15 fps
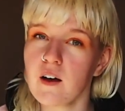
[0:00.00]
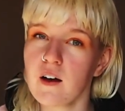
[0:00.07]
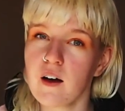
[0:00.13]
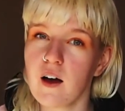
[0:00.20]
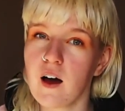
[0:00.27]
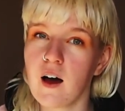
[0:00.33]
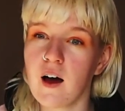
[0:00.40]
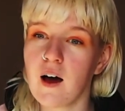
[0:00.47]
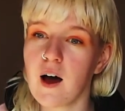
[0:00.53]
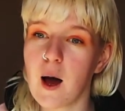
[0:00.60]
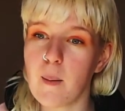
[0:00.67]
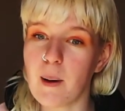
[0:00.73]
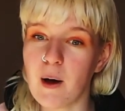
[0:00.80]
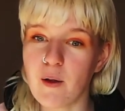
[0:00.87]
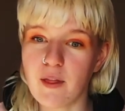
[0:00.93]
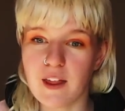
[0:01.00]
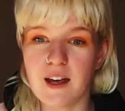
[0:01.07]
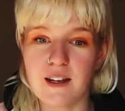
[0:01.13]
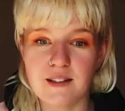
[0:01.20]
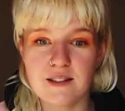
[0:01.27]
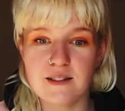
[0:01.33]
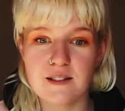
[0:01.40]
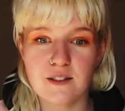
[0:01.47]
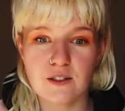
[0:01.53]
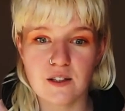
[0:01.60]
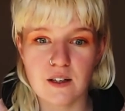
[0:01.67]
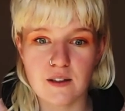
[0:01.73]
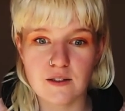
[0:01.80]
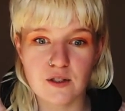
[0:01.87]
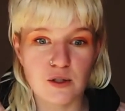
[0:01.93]
about this
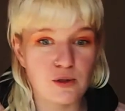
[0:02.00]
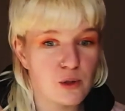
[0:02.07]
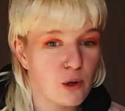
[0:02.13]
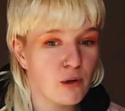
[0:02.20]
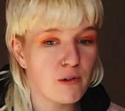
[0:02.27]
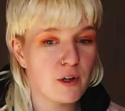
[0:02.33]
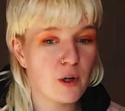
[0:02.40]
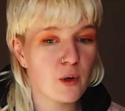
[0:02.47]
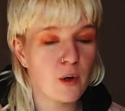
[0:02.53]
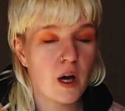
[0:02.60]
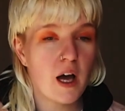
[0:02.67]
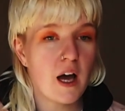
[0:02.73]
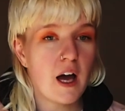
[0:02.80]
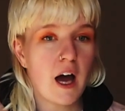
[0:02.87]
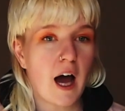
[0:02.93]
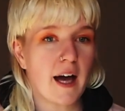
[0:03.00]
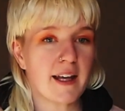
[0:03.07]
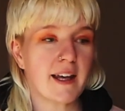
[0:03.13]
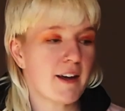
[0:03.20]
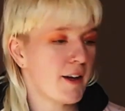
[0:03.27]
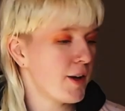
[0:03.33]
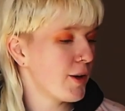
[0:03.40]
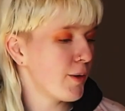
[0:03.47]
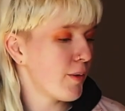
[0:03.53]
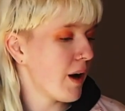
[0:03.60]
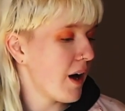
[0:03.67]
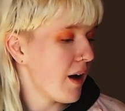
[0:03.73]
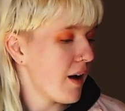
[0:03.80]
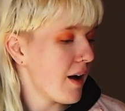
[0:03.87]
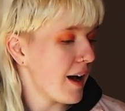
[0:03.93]
tutorial. Are you
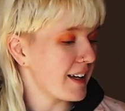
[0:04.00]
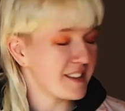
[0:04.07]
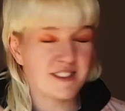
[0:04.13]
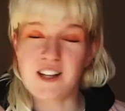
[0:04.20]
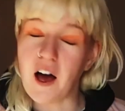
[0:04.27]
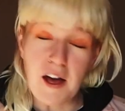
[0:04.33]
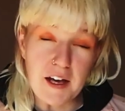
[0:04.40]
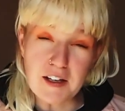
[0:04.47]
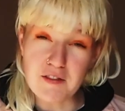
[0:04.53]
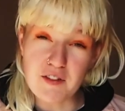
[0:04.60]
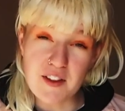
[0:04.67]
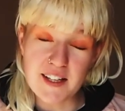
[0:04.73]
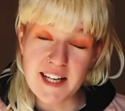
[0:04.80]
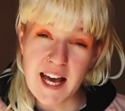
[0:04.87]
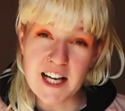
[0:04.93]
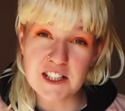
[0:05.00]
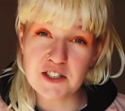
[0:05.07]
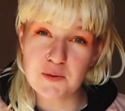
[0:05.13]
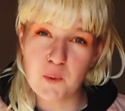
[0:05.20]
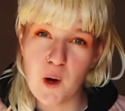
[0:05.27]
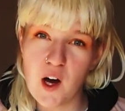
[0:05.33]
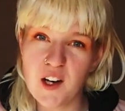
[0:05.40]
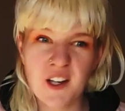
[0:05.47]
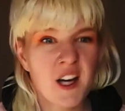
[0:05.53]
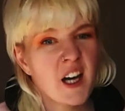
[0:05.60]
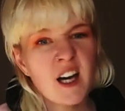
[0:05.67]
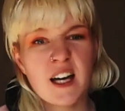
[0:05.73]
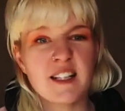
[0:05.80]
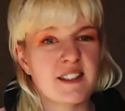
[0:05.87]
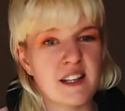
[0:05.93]
excited for the next one?
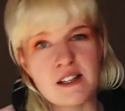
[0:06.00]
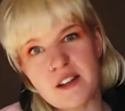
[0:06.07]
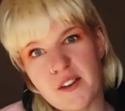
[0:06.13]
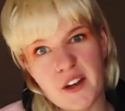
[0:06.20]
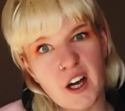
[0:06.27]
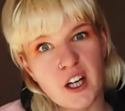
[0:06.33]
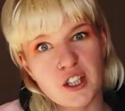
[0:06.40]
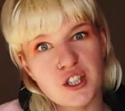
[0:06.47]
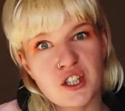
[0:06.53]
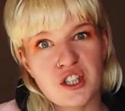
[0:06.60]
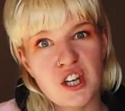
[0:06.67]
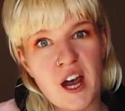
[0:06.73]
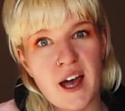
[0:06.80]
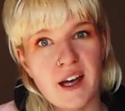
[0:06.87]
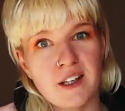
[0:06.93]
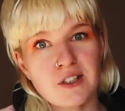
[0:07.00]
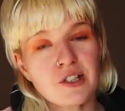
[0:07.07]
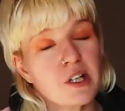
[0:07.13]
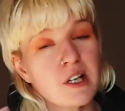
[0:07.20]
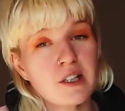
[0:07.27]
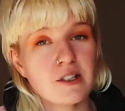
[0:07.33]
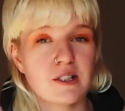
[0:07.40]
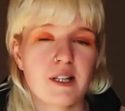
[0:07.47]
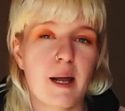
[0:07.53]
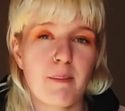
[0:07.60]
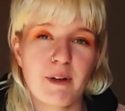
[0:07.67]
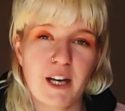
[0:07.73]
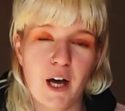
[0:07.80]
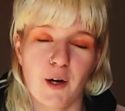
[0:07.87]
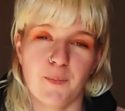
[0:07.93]
Is there something I should change? Just let
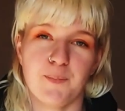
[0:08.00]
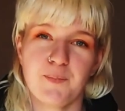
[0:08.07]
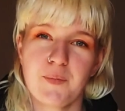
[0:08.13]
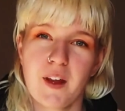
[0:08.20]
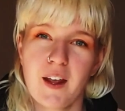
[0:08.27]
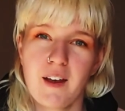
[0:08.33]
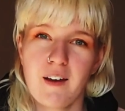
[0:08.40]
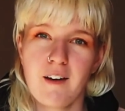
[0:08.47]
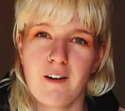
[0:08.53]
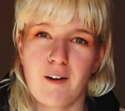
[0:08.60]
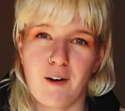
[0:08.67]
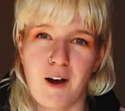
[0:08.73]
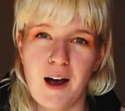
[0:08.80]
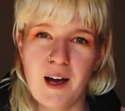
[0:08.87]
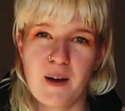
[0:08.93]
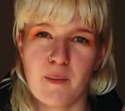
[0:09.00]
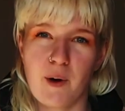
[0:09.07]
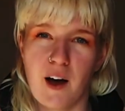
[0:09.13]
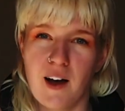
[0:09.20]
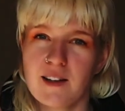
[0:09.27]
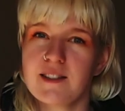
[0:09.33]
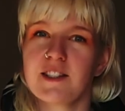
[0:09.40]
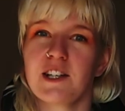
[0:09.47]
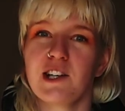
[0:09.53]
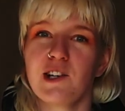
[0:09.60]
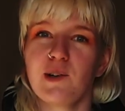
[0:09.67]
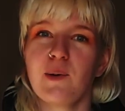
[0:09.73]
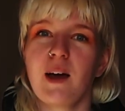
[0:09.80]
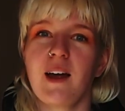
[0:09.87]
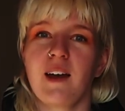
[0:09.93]
me know. Alright, I'll see
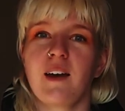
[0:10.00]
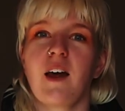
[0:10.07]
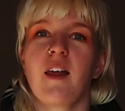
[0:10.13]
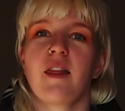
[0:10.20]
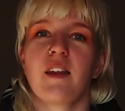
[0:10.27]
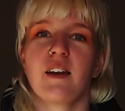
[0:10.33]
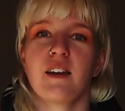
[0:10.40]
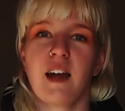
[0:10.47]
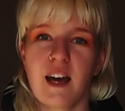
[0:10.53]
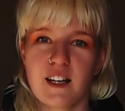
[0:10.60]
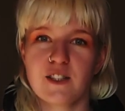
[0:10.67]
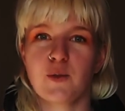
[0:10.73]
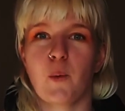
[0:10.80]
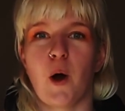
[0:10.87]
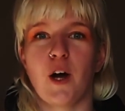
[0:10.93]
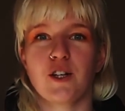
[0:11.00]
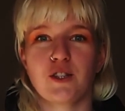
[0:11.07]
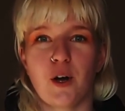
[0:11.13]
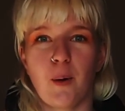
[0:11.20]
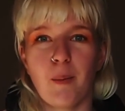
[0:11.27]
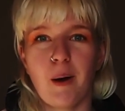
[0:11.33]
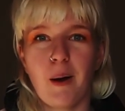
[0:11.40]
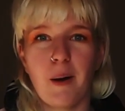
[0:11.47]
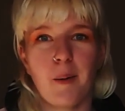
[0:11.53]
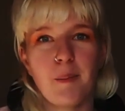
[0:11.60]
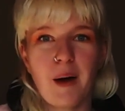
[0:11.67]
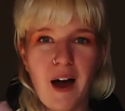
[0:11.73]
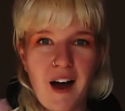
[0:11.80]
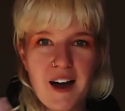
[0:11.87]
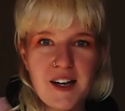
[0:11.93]
you in the next workshop.
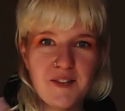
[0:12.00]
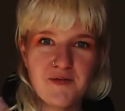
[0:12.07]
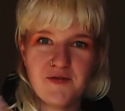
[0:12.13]
Bye!